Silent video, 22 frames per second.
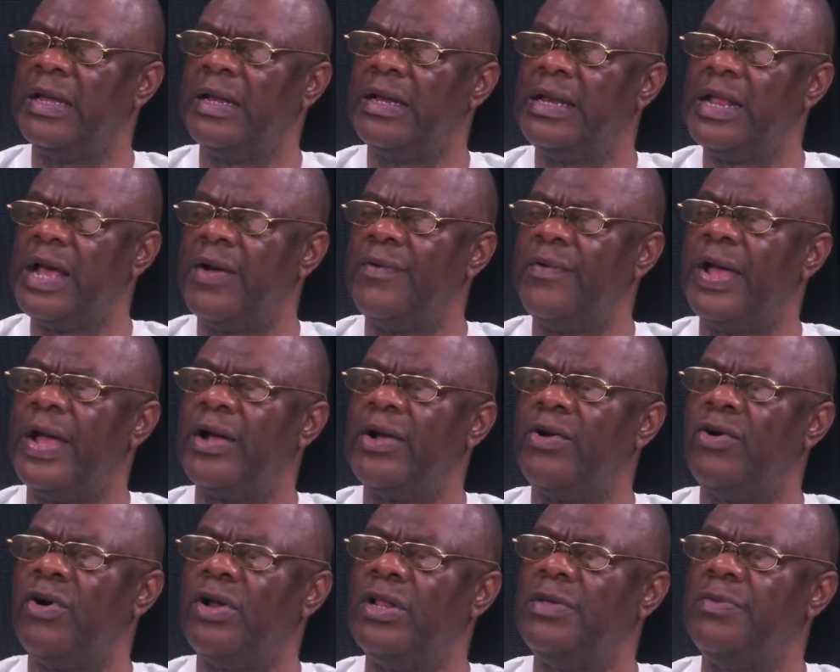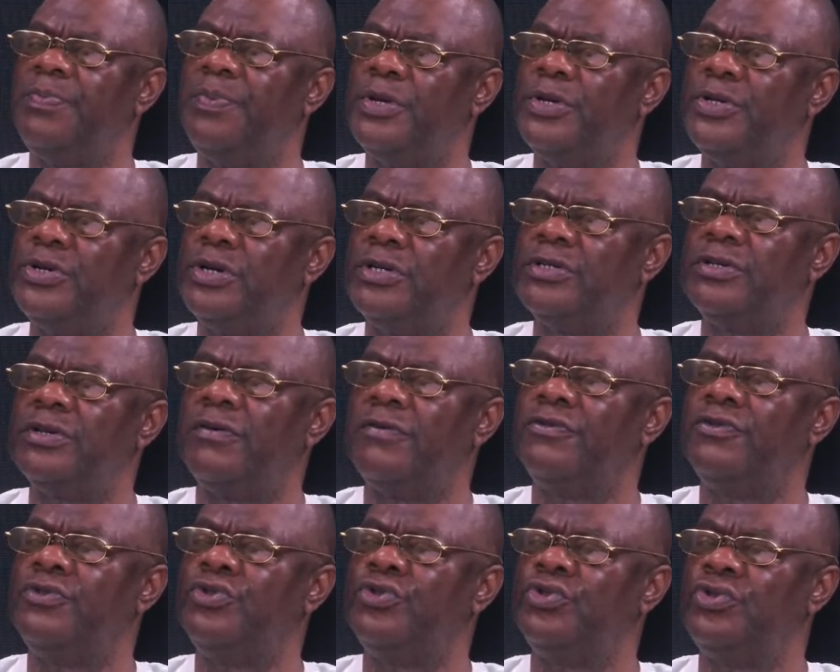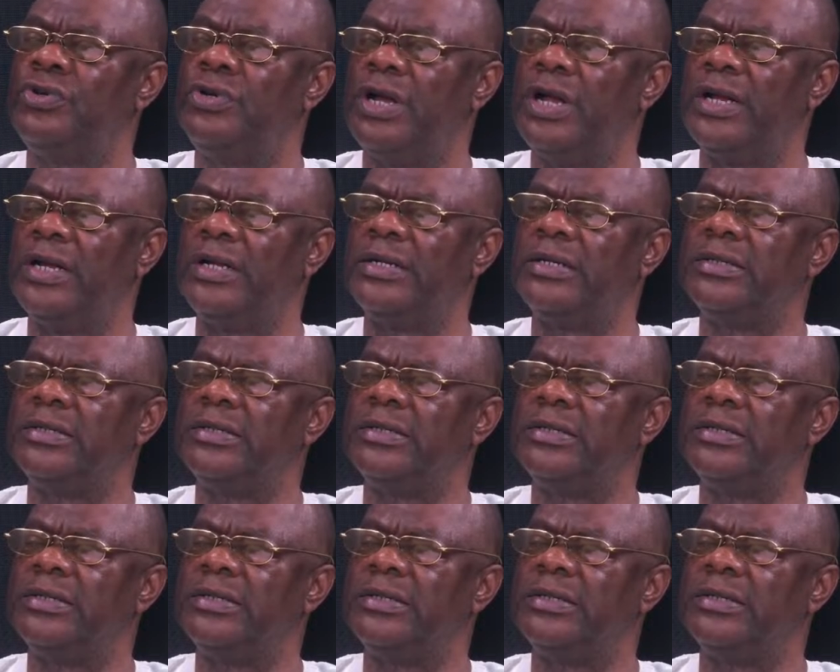There were gory pictures of children,